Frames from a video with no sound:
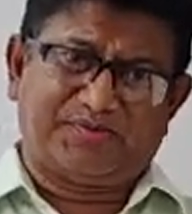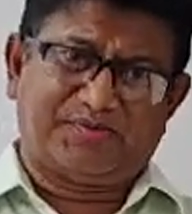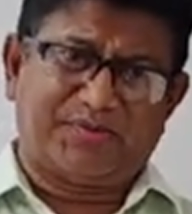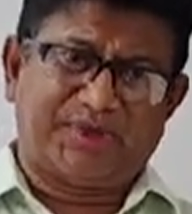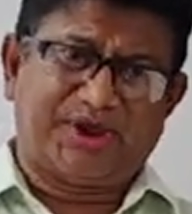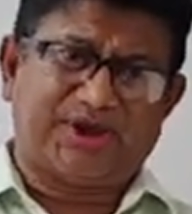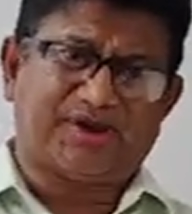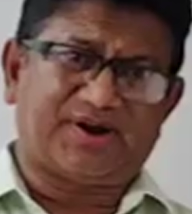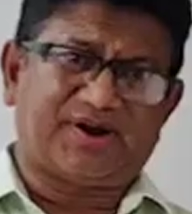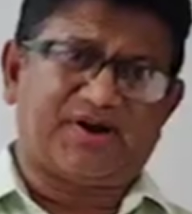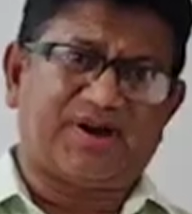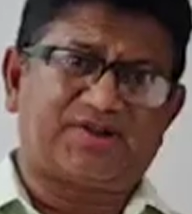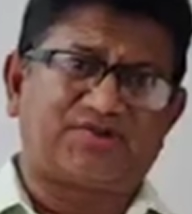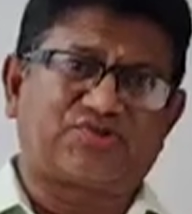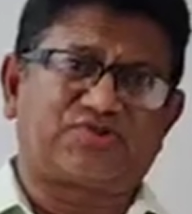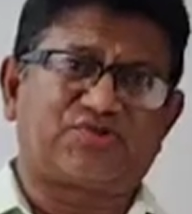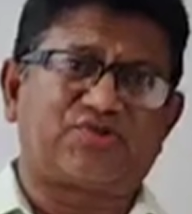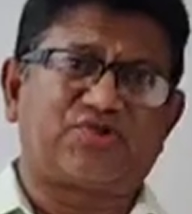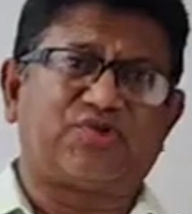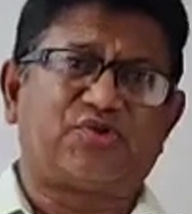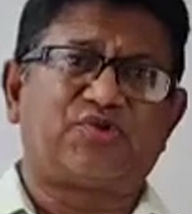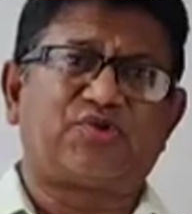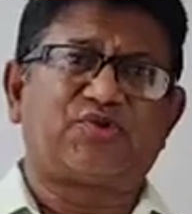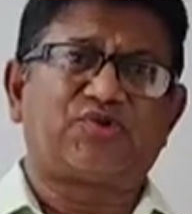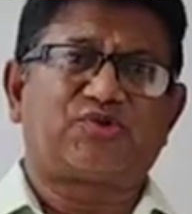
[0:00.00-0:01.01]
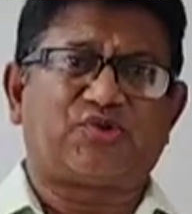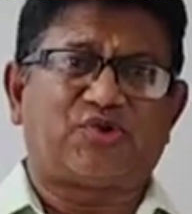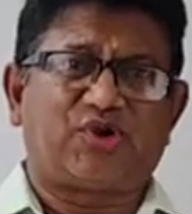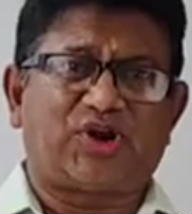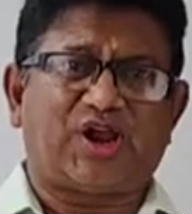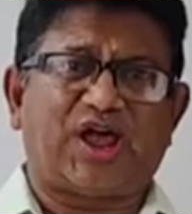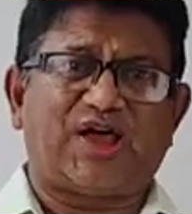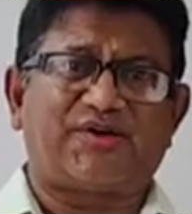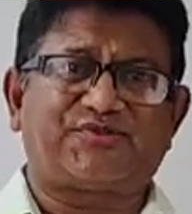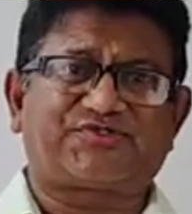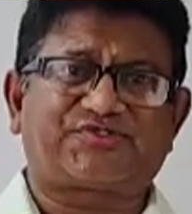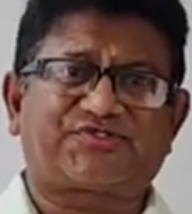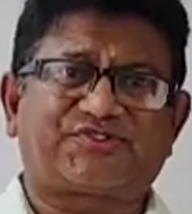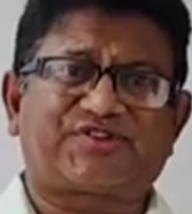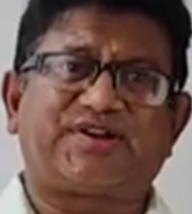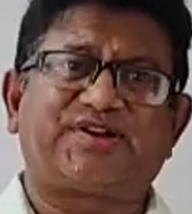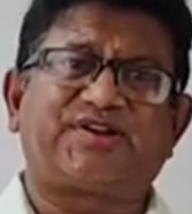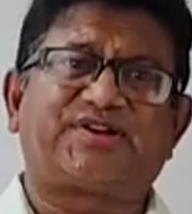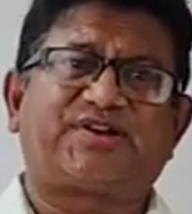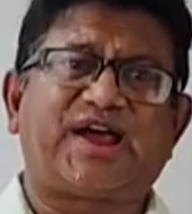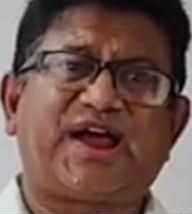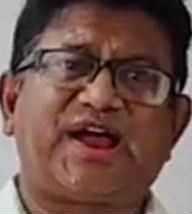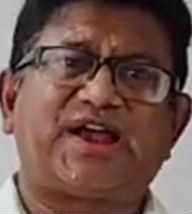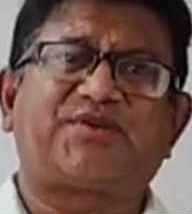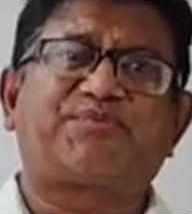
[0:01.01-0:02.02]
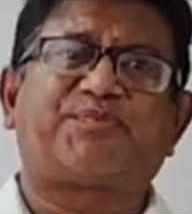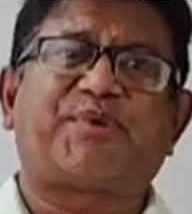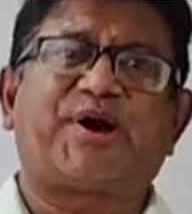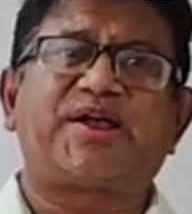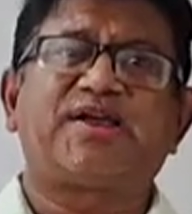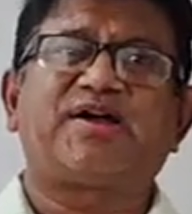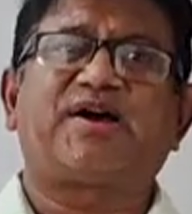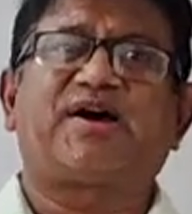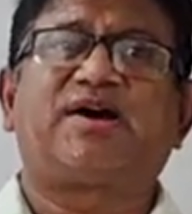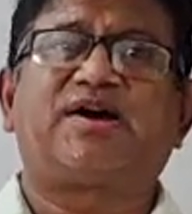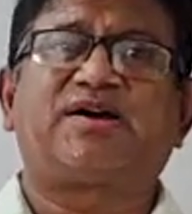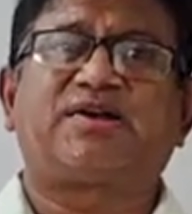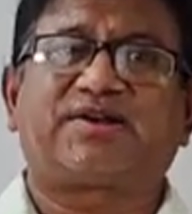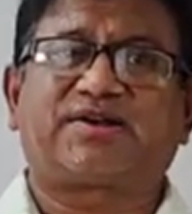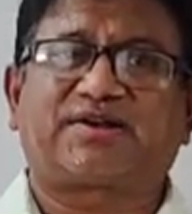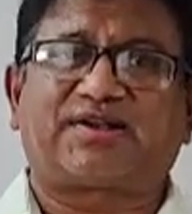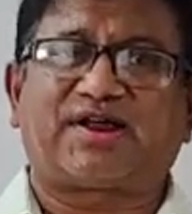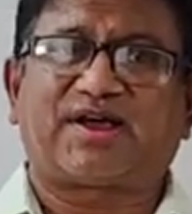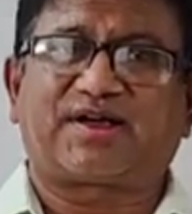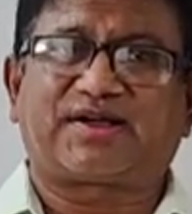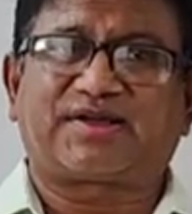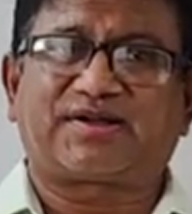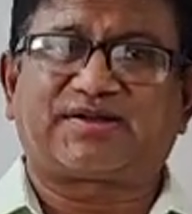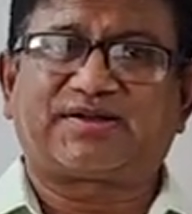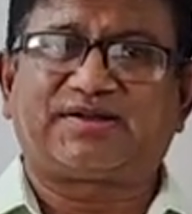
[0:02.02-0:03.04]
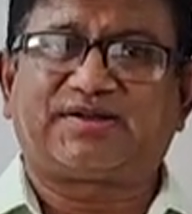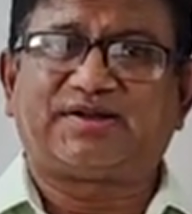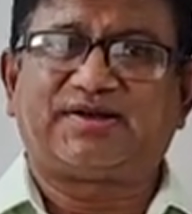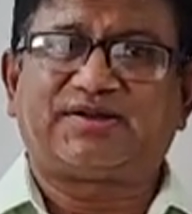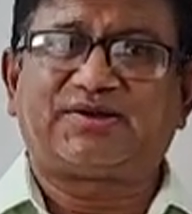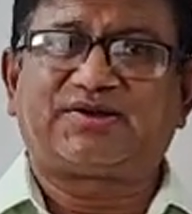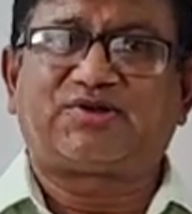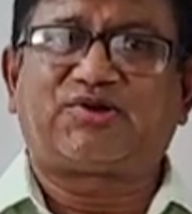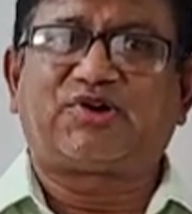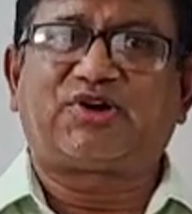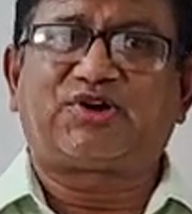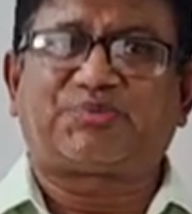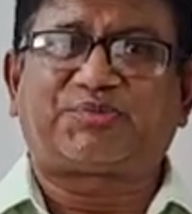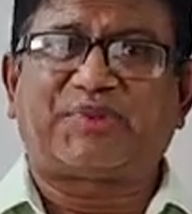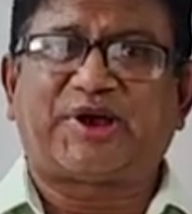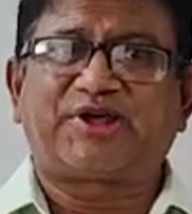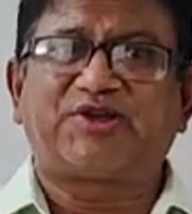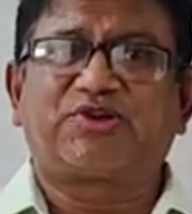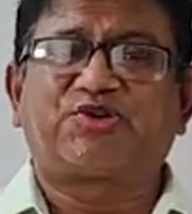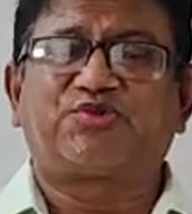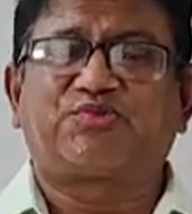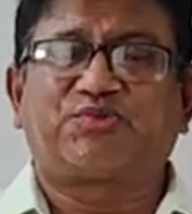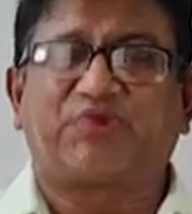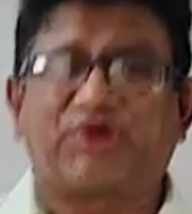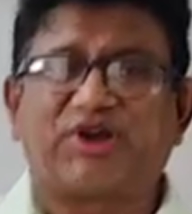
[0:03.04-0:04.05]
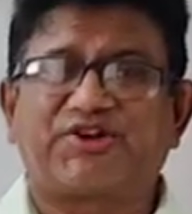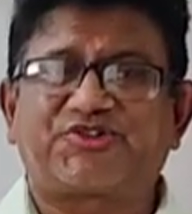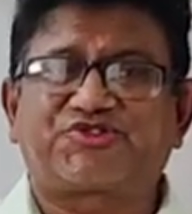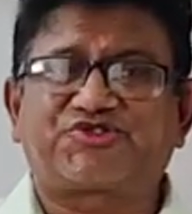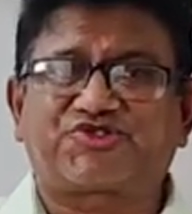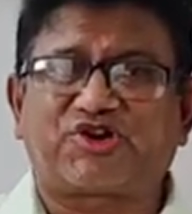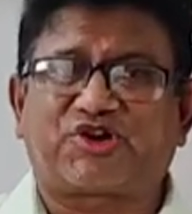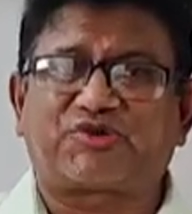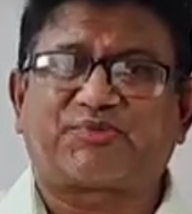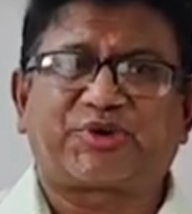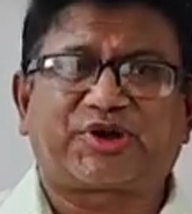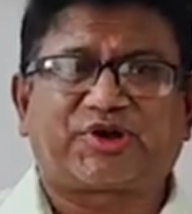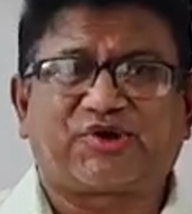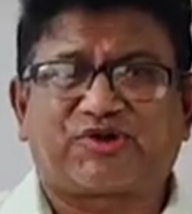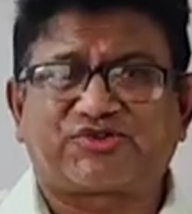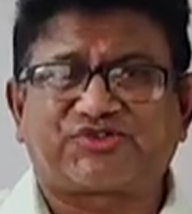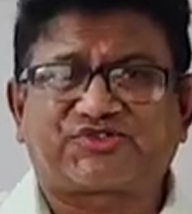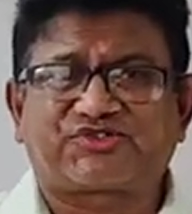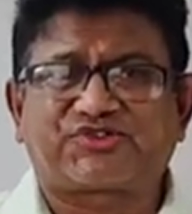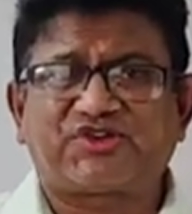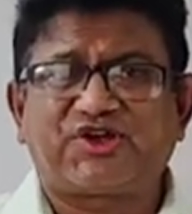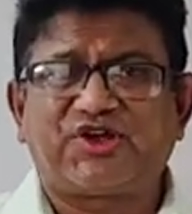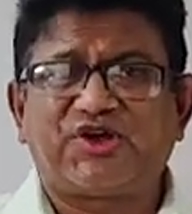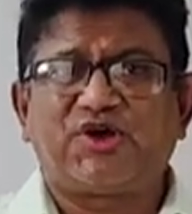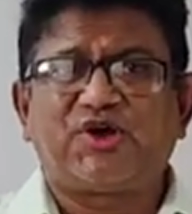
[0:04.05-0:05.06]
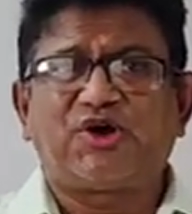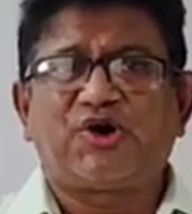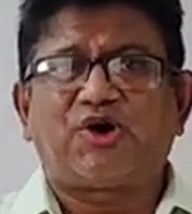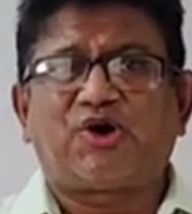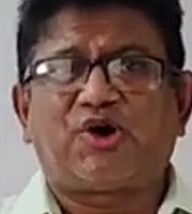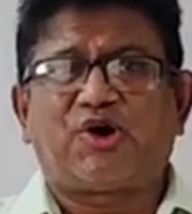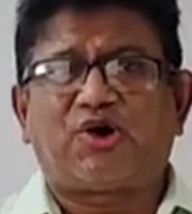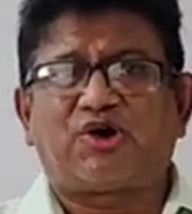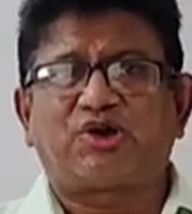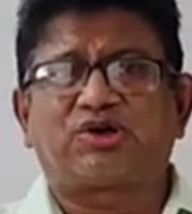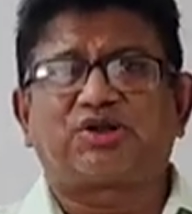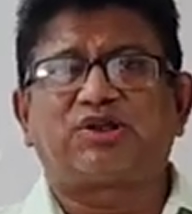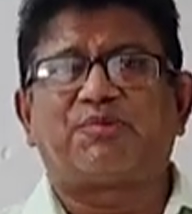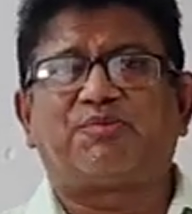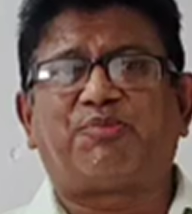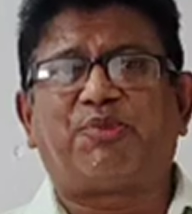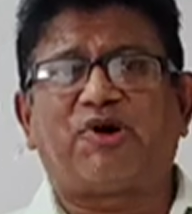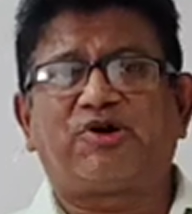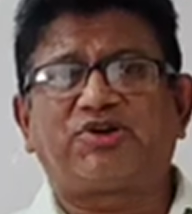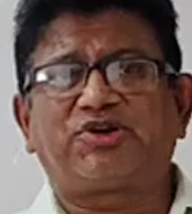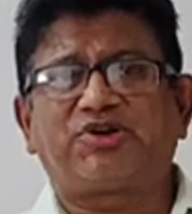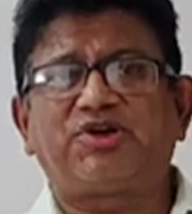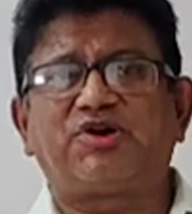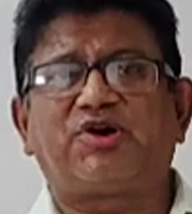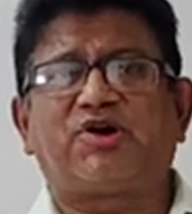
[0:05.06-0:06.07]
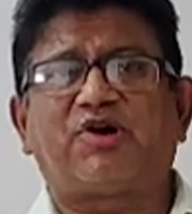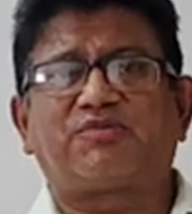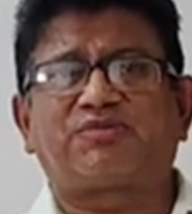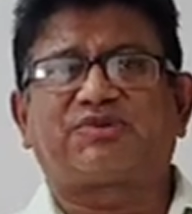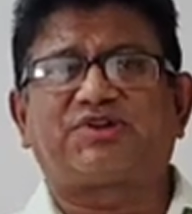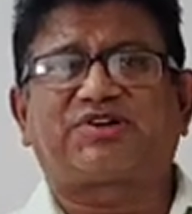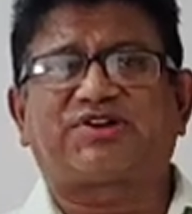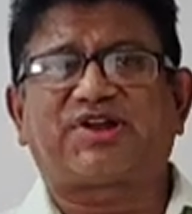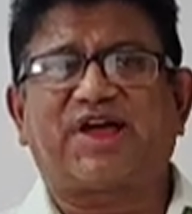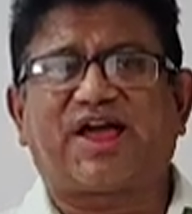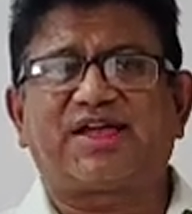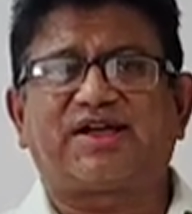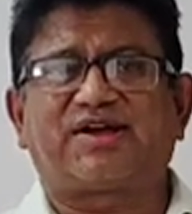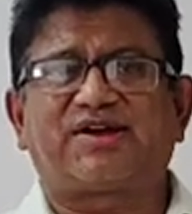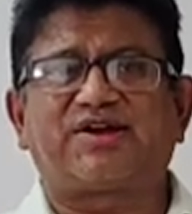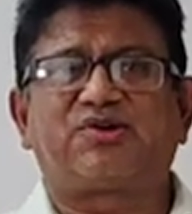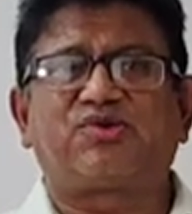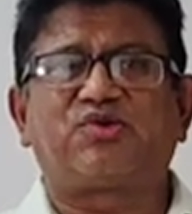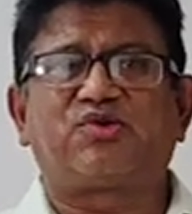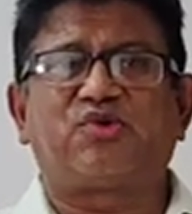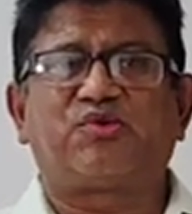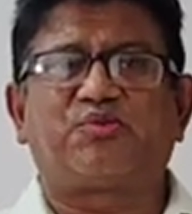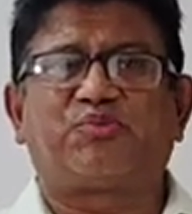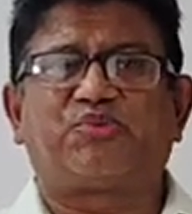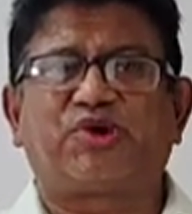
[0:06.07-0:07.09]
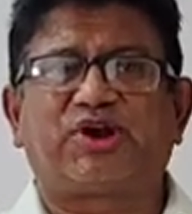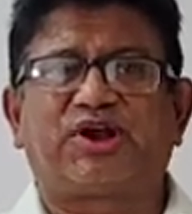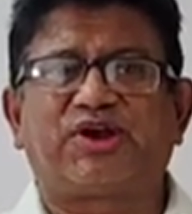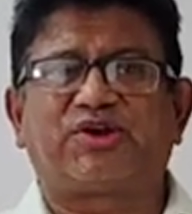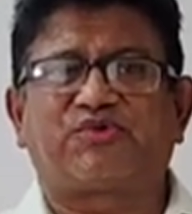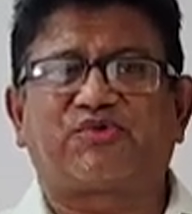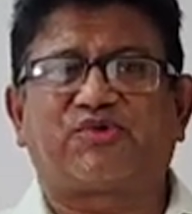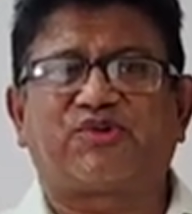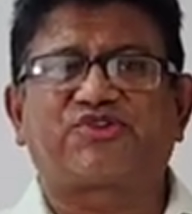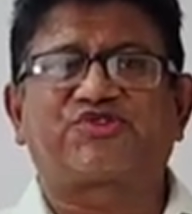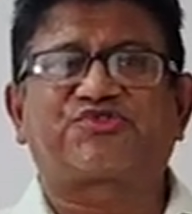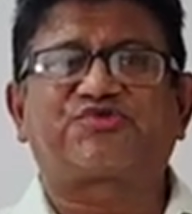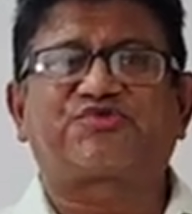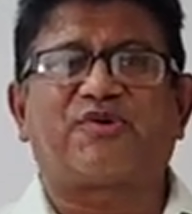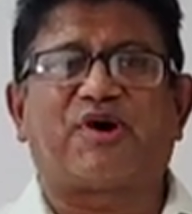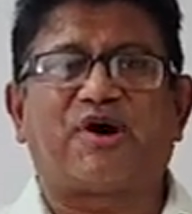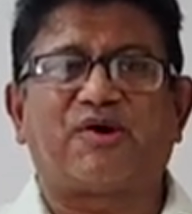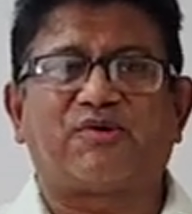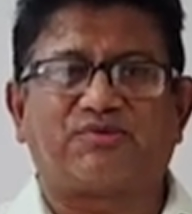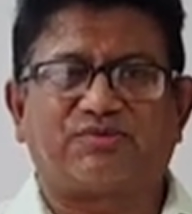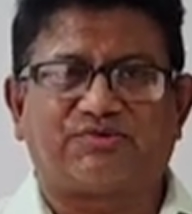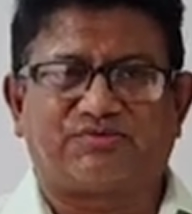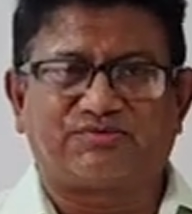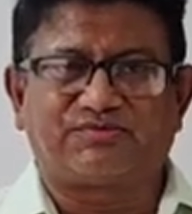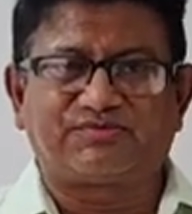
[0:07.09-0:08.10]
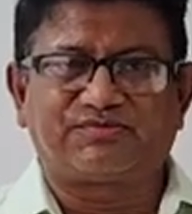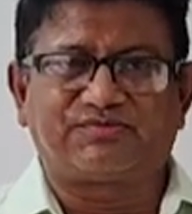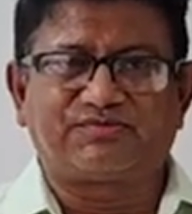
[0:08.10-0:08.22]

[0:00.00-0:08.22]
make her to collapse and died by heart attack, not by a bullet shot, because on the body of the tiger no bullet was found.